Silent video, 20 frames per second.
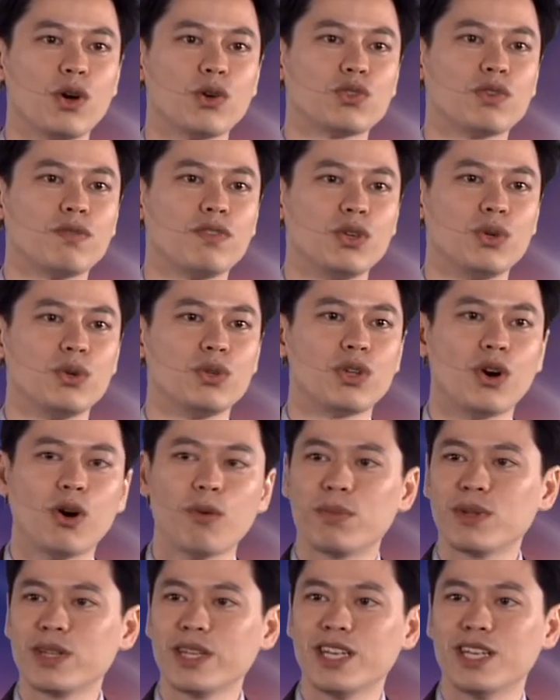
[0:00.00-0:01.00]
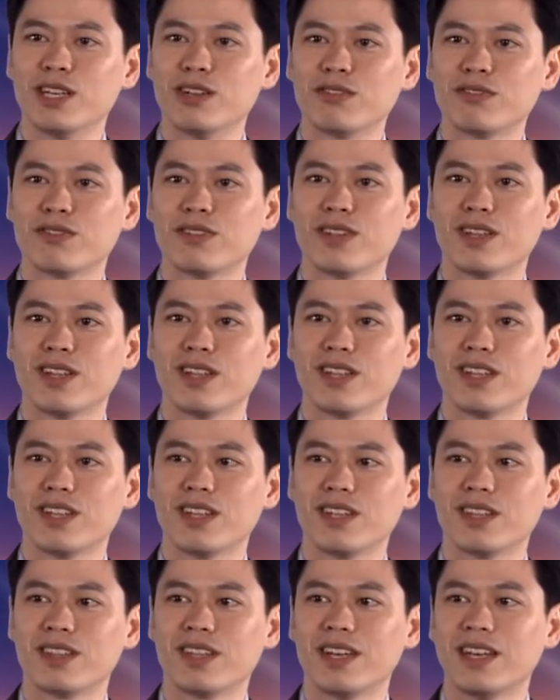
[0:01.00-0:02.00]
those of you who don't believe
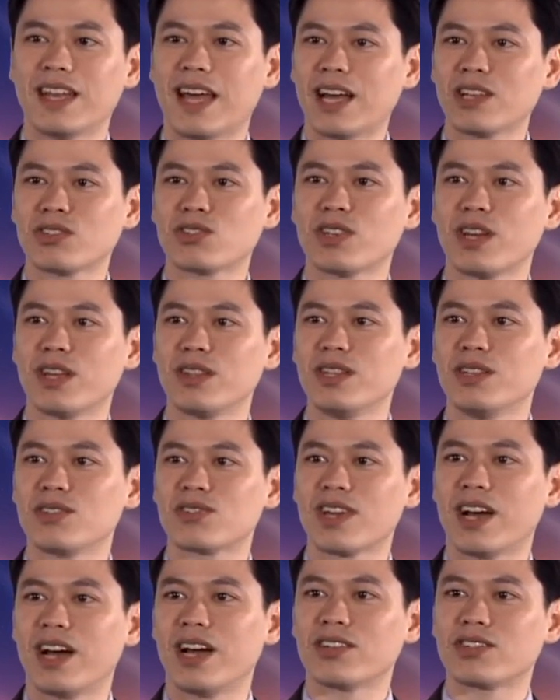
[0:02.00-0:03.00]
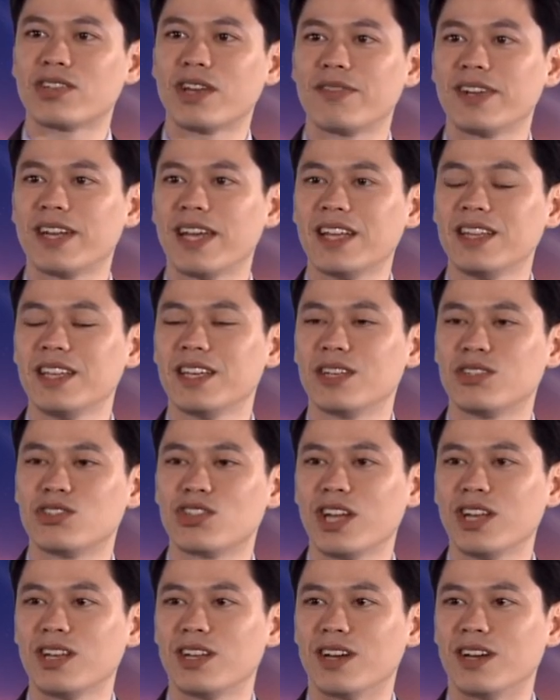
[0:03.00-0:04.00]
that NASA and these guys have an alien
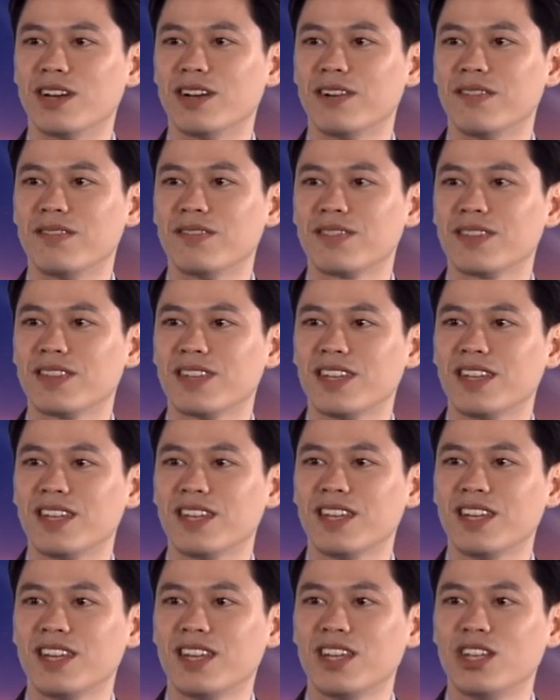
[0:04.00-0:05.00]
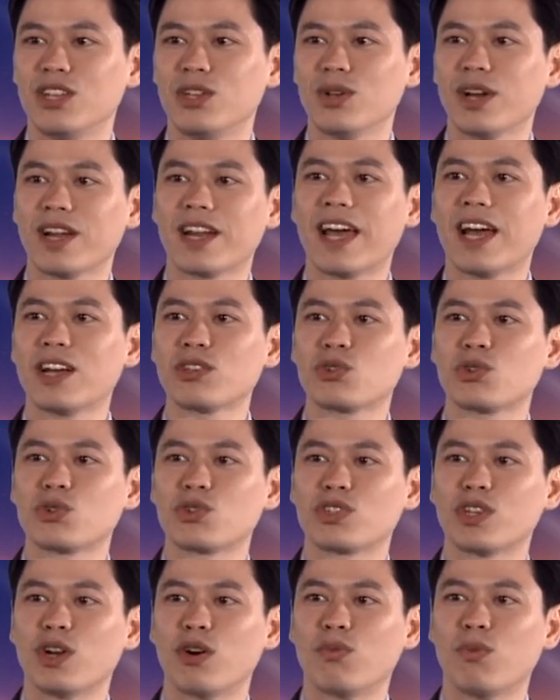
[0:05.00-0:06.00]
agenda, you got to ask
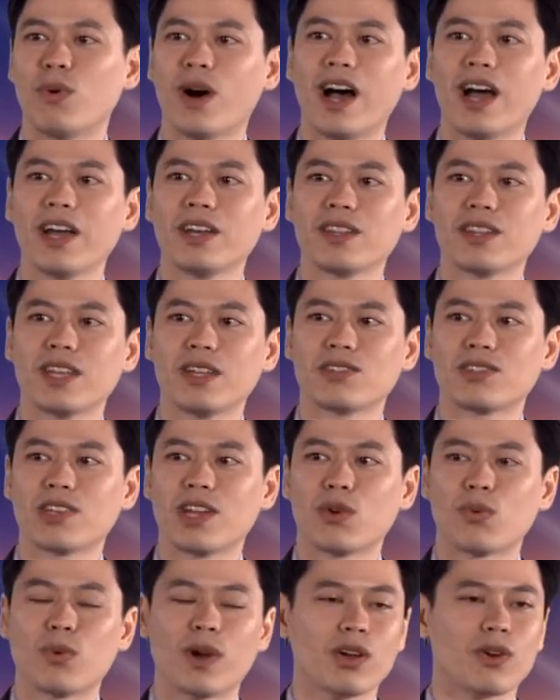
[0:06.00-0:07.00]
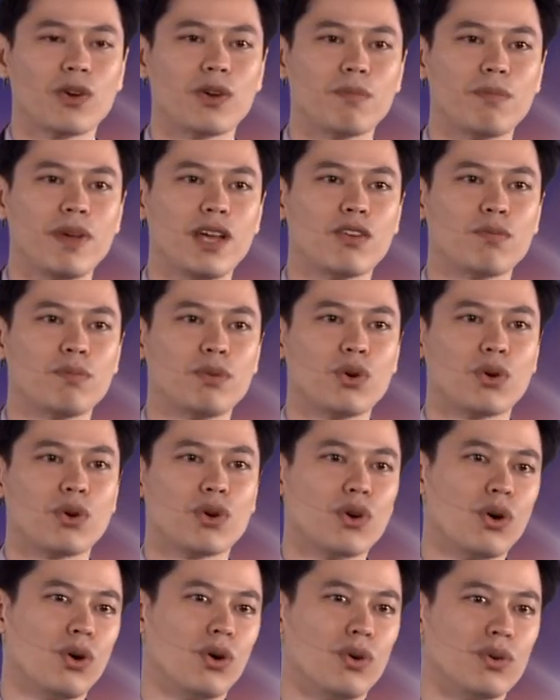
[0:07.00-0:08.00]
yourself why did they send a record made of pure
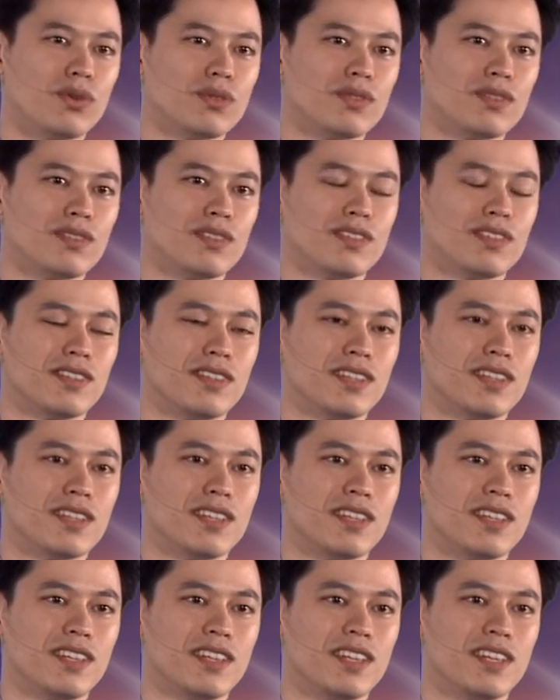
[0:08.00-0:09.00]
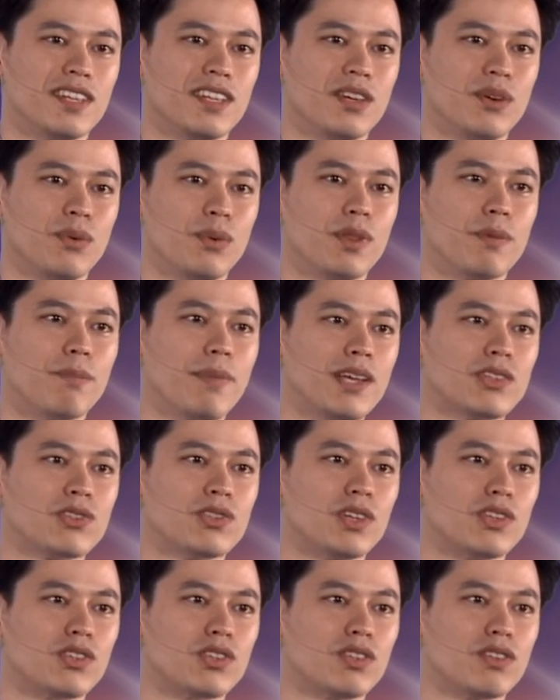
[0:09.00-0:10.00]
gold with a
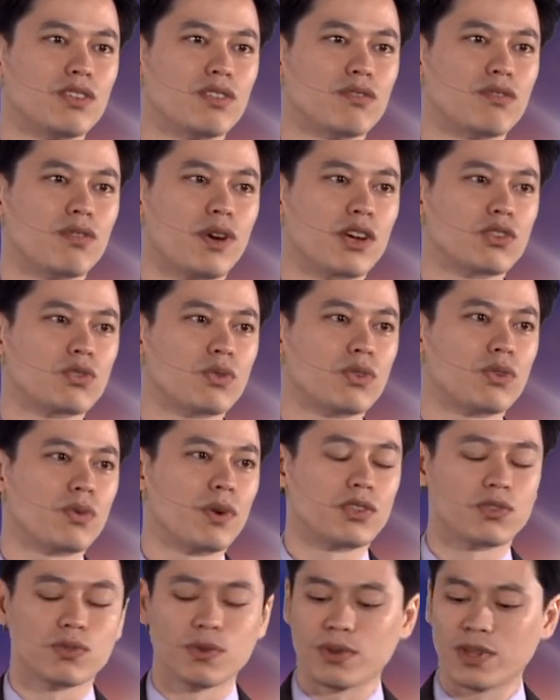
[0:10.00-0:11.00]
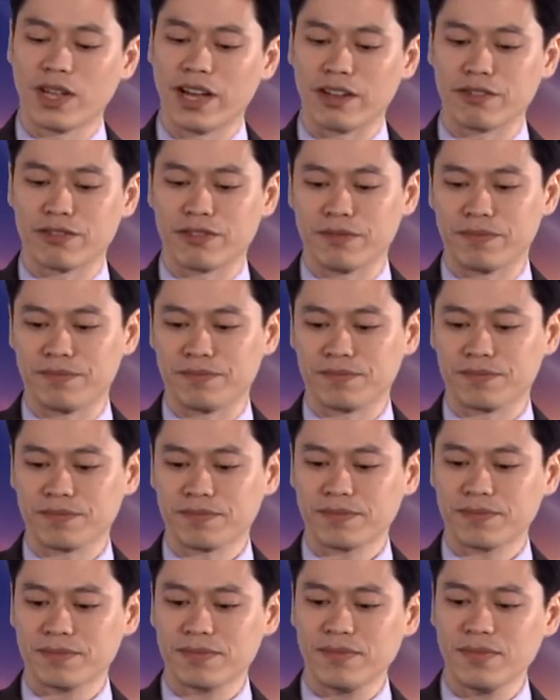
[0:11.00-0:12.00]
message for extraterrestrial life?
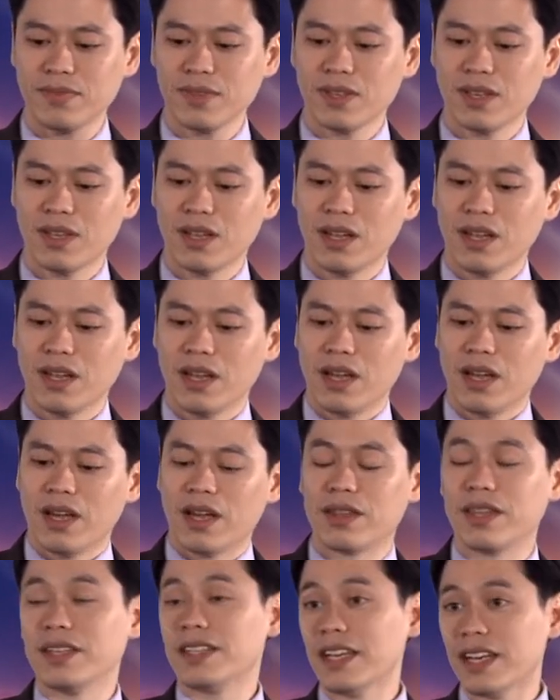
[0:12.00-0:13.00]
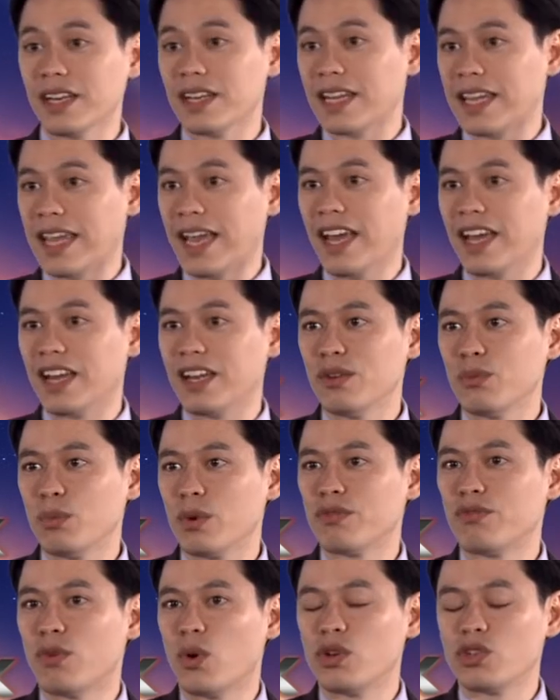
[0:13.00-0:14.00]
And they did it again
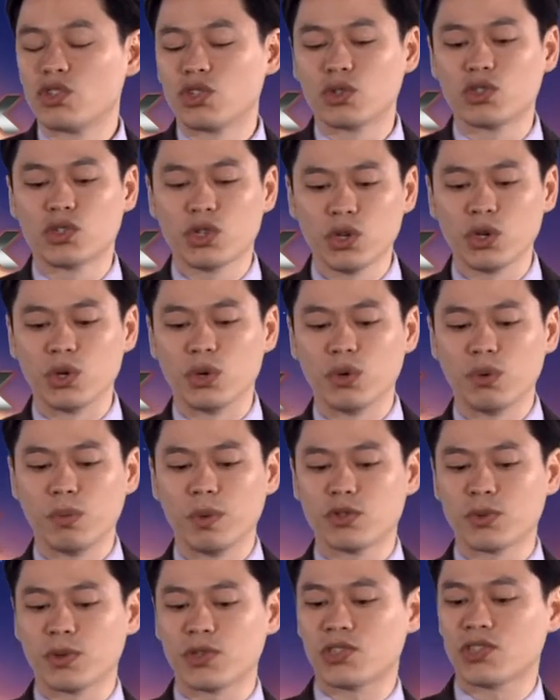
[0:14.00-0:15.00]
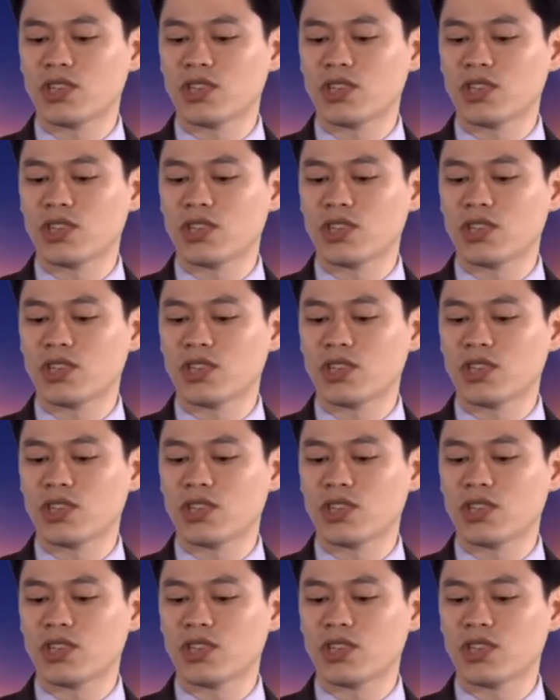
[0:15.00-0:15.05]
with Voyager 2, which was